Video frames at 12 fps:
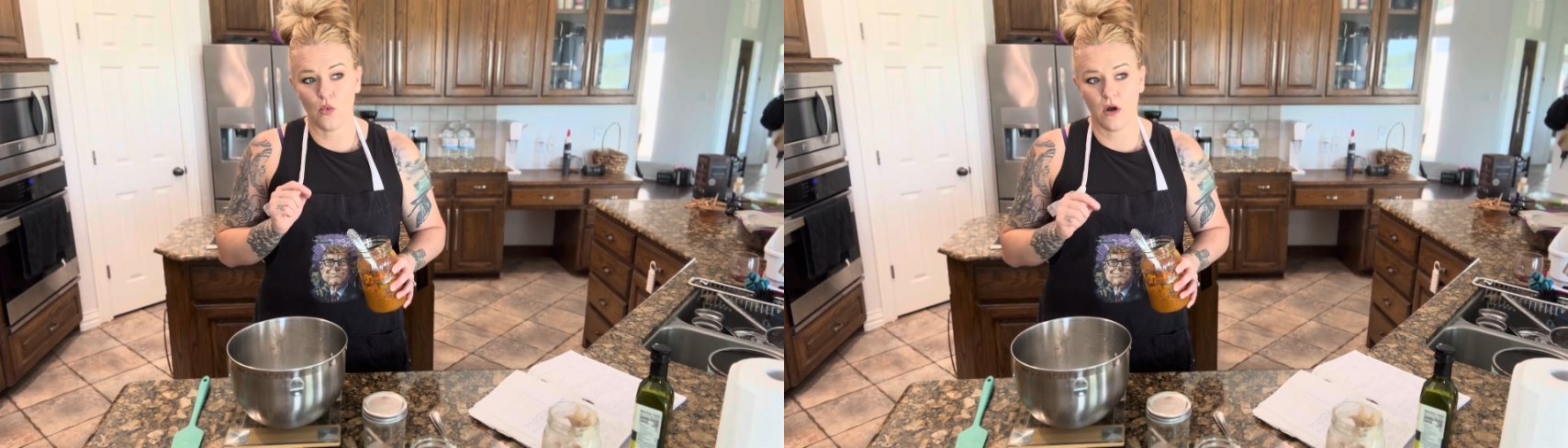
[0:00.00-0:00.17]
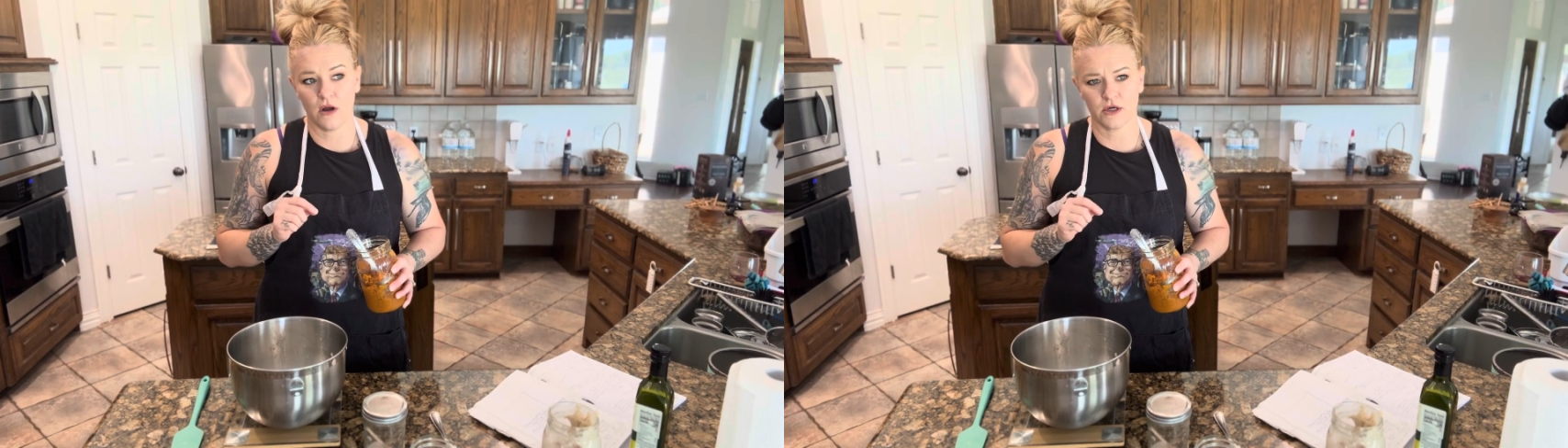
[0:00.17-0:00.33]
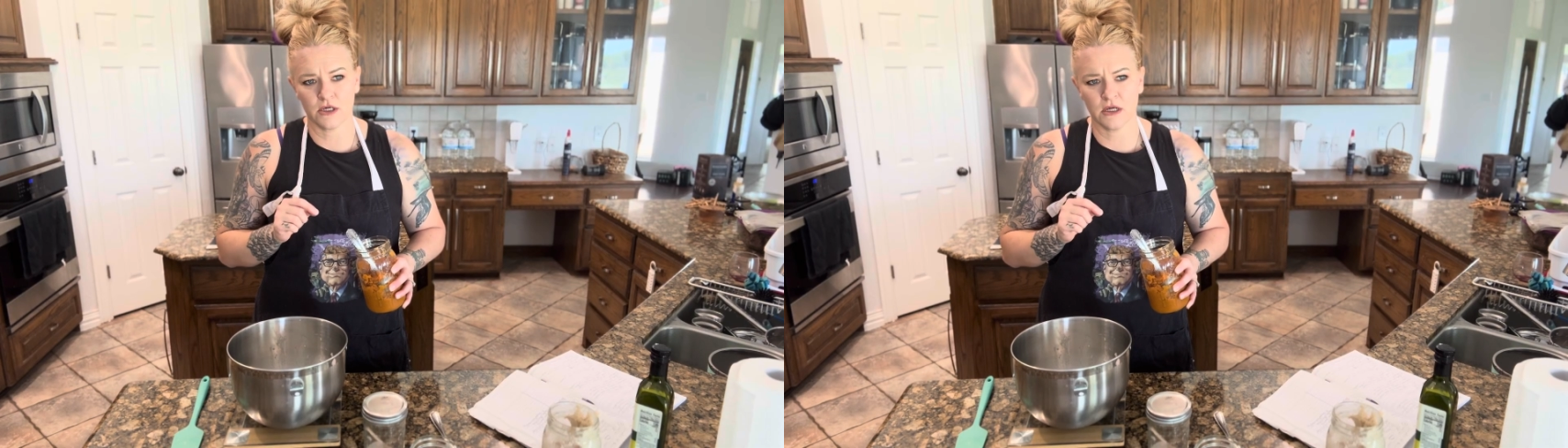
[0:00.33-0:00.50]

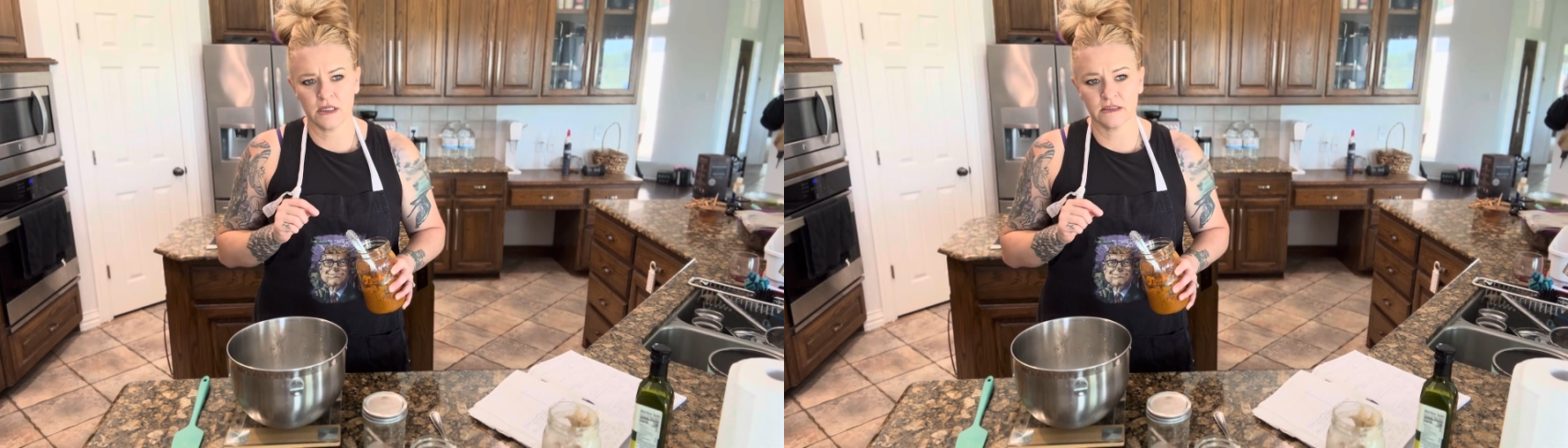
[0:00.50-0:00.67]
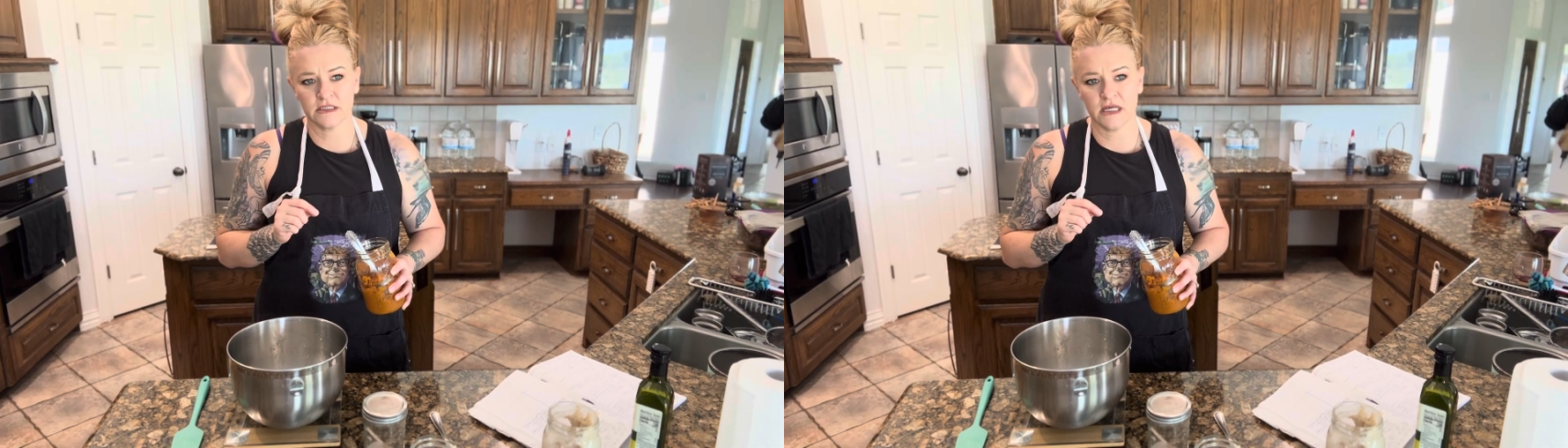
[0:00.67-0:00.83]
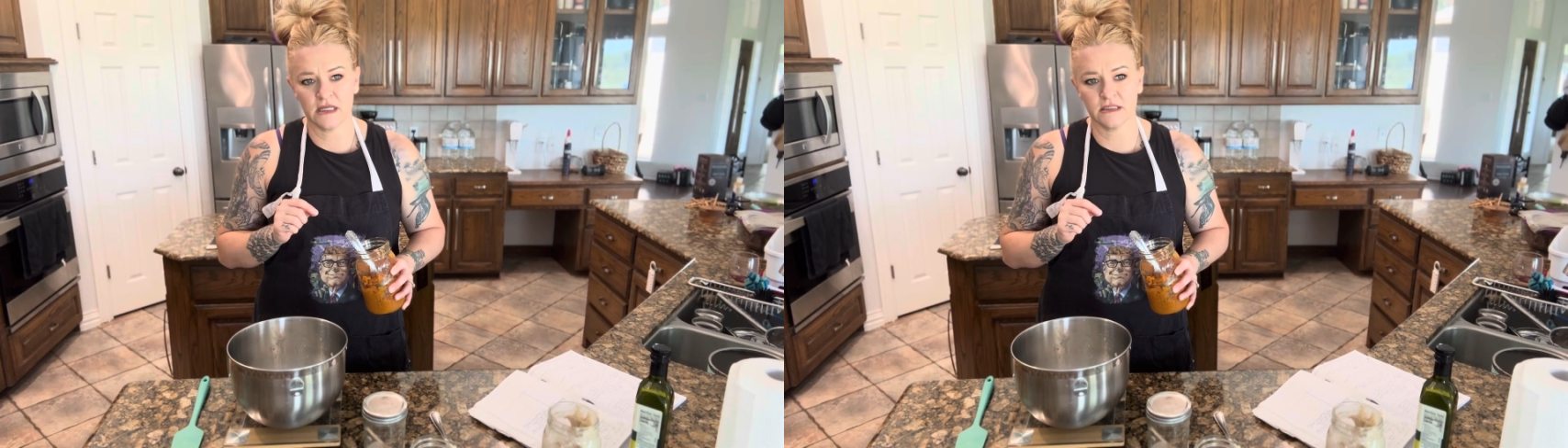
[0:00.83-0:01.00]
water
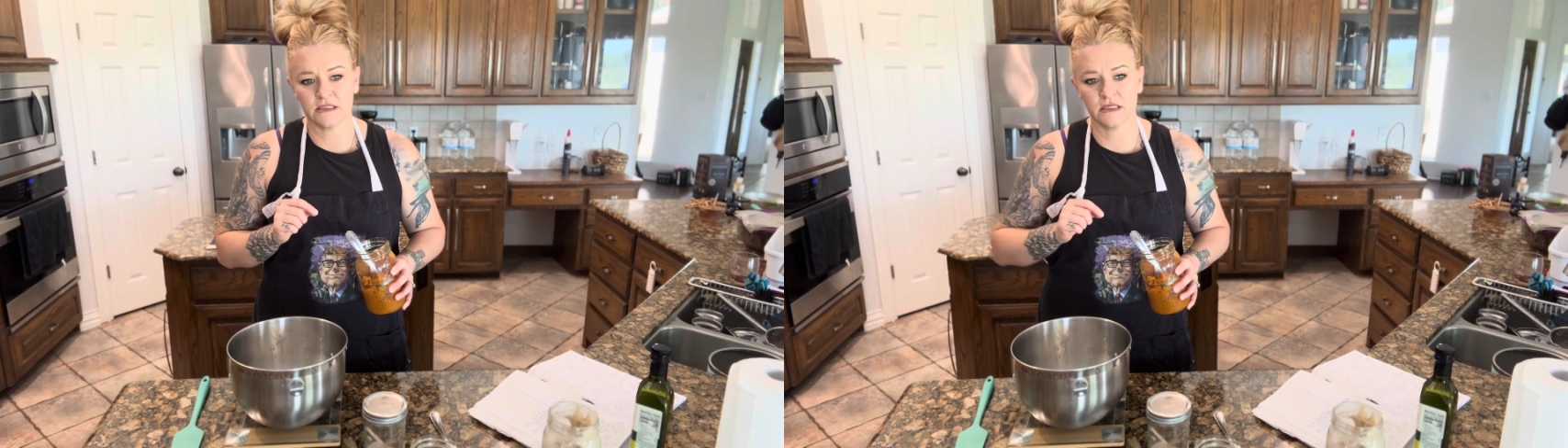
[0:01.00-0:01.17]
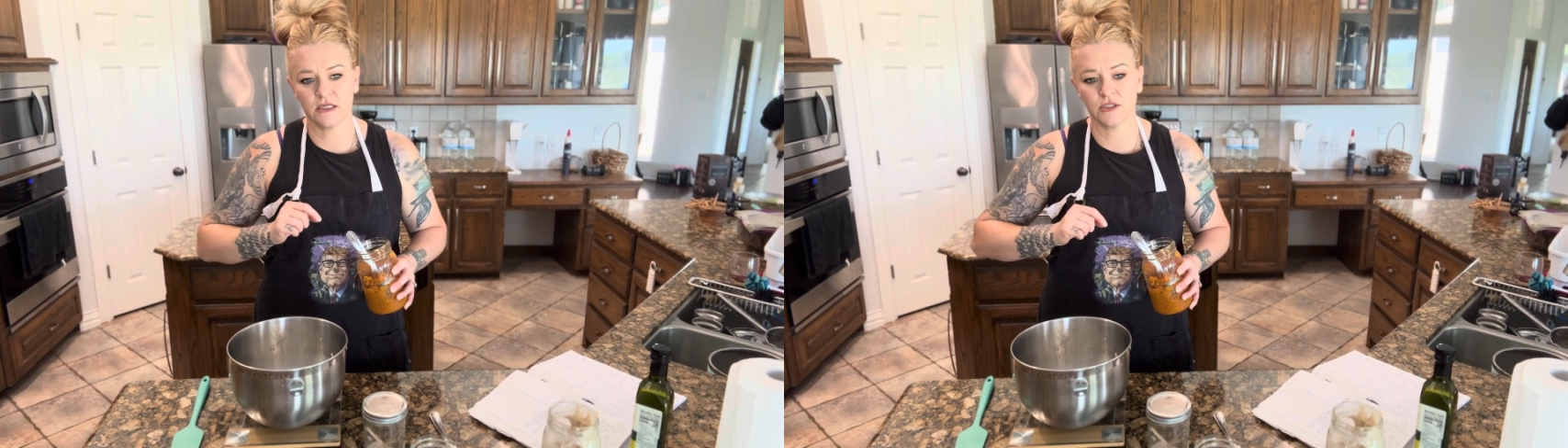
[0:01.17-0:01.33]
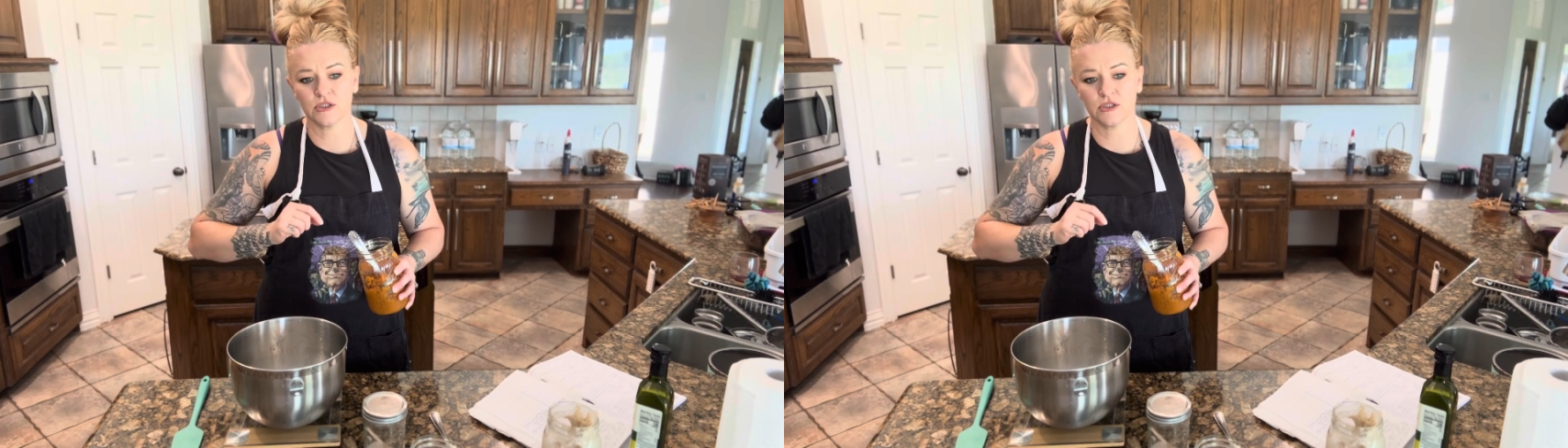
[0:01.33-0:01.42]
content.